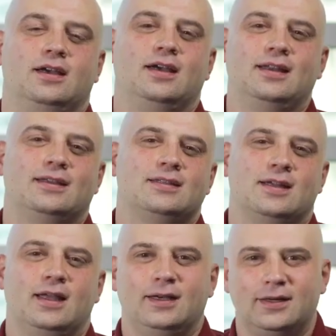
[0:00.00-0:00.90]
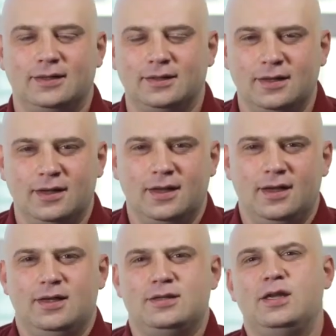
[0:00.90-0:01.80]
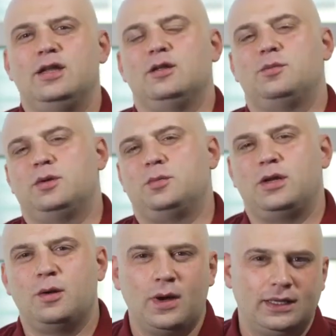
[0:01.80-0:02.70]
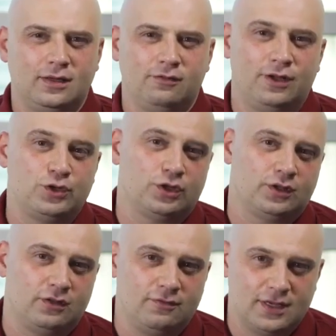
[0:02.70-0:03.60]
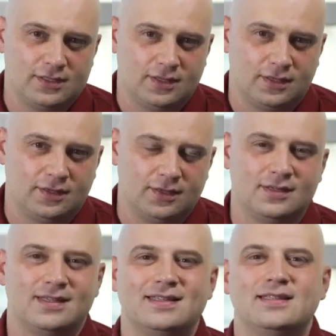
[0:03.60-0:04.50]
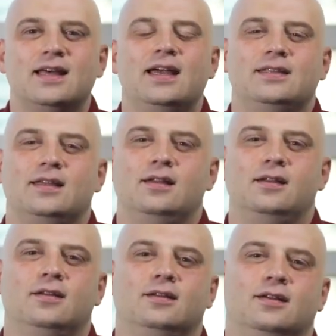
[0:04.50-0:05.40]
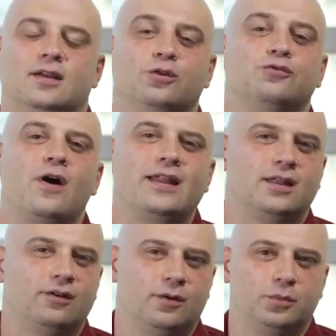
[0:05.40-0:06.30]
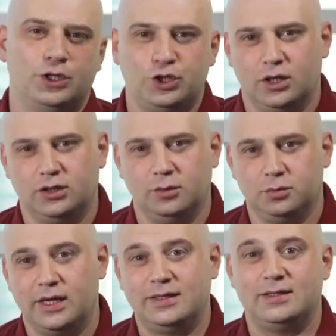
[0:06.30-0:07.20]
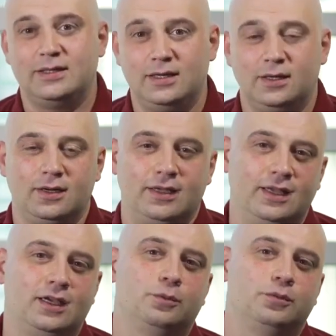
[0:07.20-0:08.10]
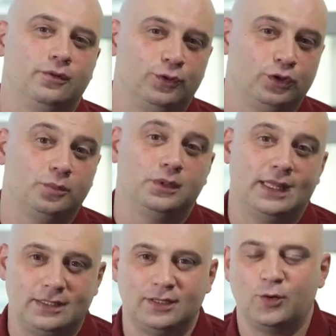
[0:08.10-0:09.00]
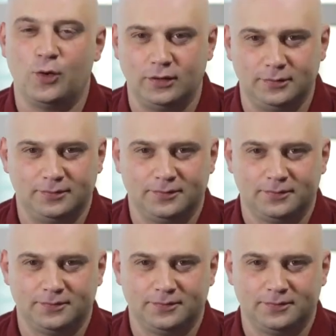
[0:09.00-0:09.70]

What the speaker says: Hello everyone, I'm Alex Reinhardt, a serial entrepreneur, founder of the crowdfunding platform platinhero and the cryptocurrency Platin Coin.